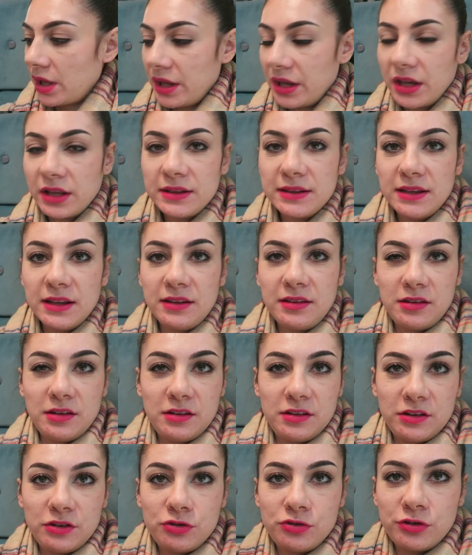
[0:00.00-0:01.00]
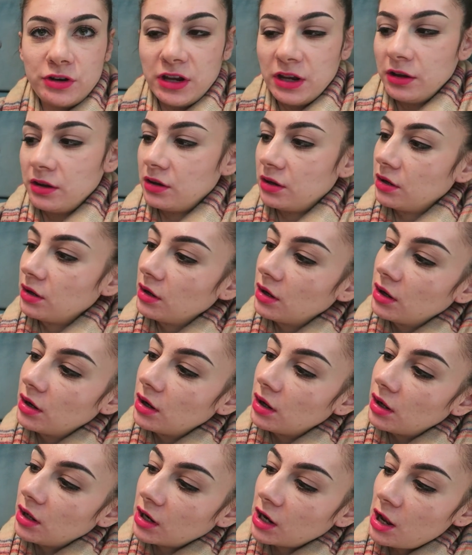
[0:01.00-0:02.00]
I got this as a drink.
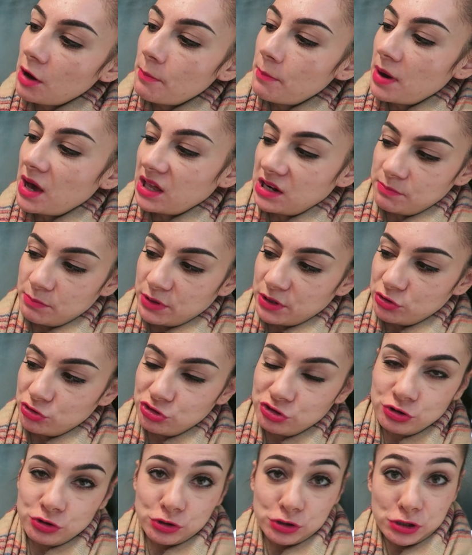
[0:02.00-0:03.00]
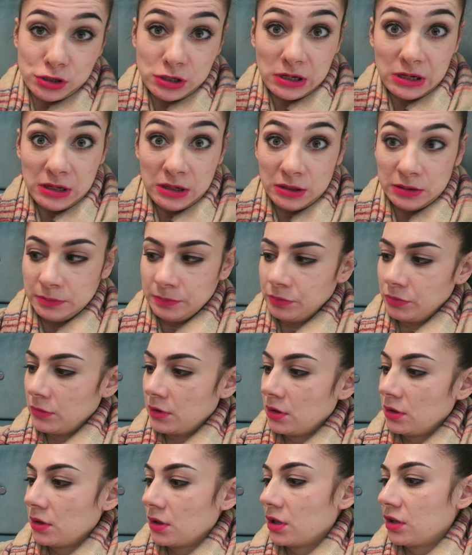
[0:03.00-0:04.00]
rabarber churl.
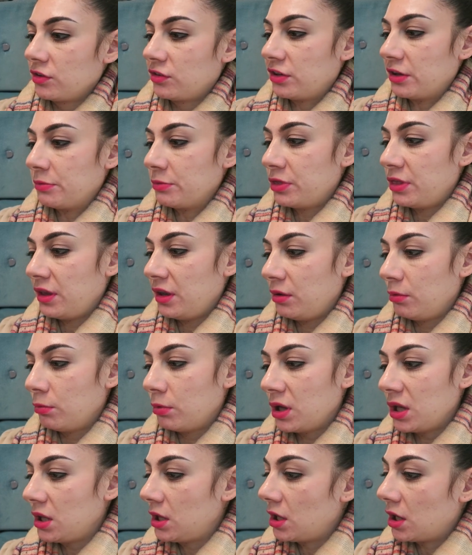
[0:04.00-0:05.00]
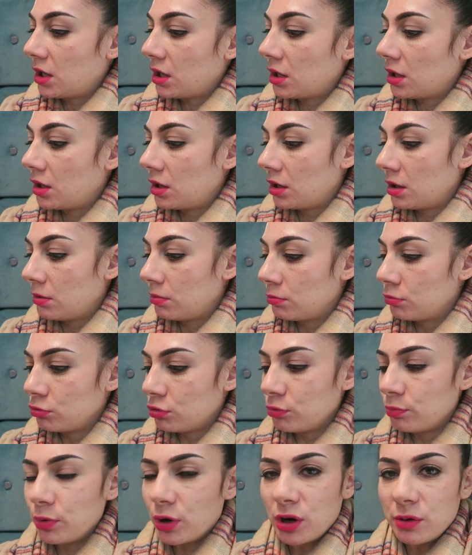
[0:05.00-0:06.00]
Something with uh,
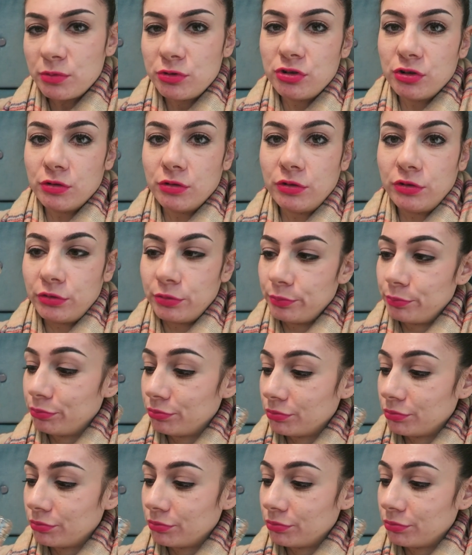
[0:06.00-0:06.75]
rhubarb juice.